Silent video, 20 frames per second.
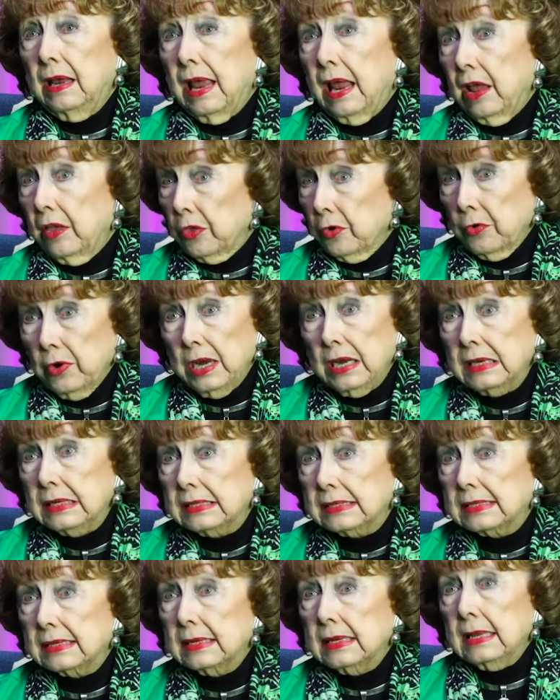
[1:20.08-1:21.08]

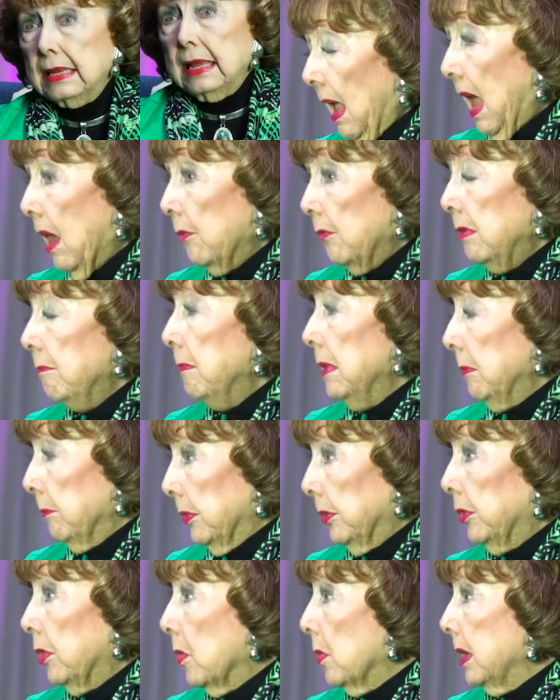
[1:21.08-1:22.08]
gatherings. I
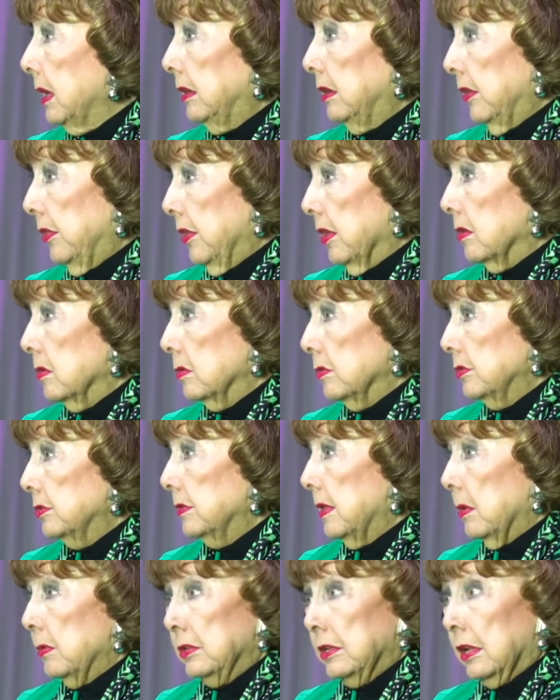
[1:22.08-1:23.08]
remember going to those.
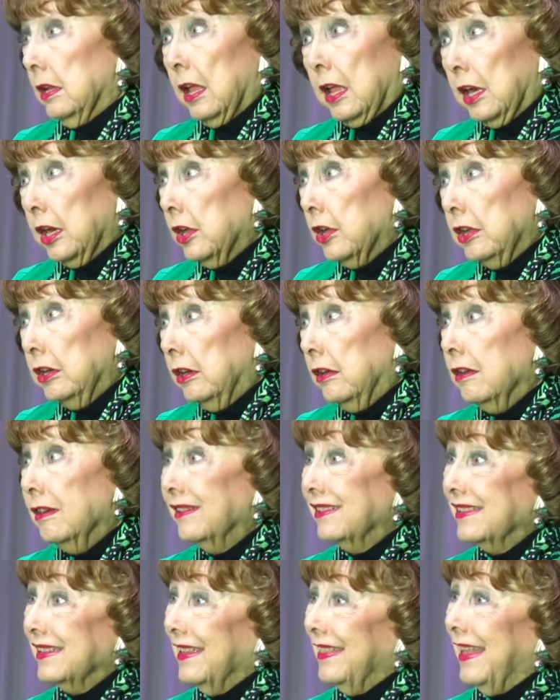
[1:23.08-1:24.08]
There was a lot of good
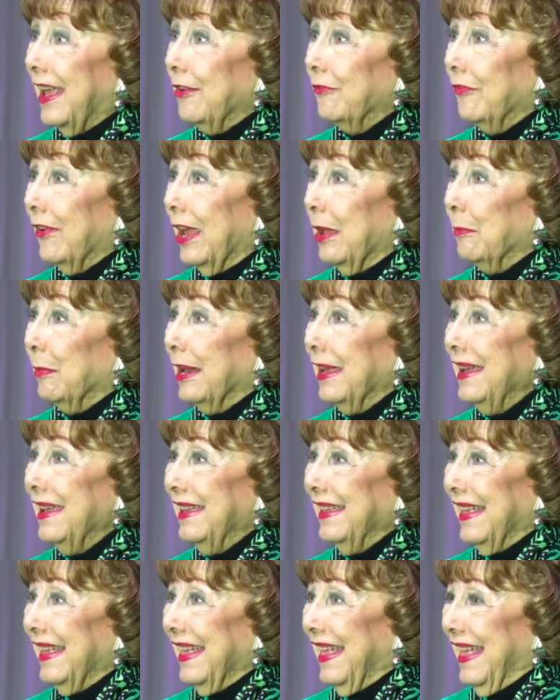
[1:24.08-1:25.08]
cooks in that family.
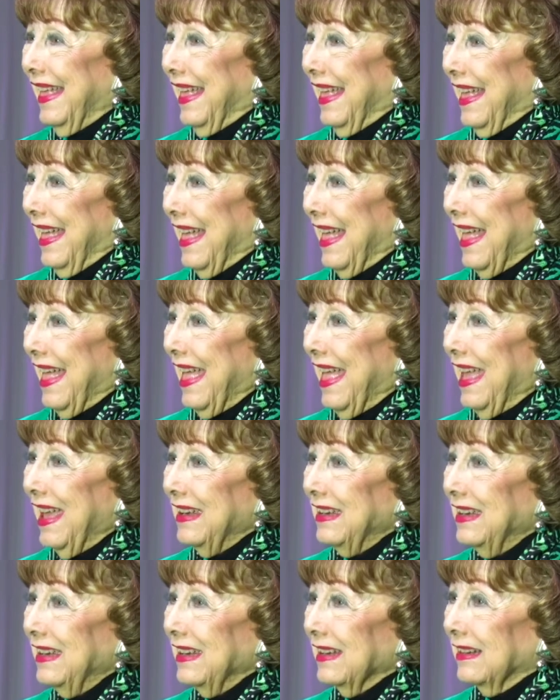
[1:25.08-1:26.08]

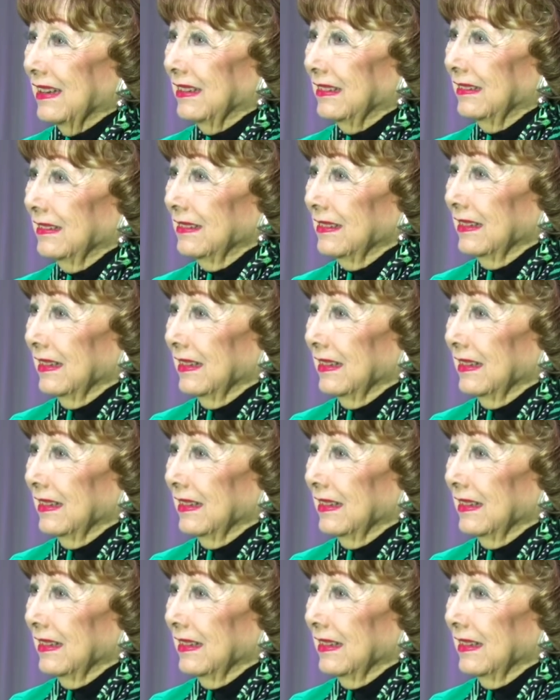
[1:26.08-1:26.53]
And uh,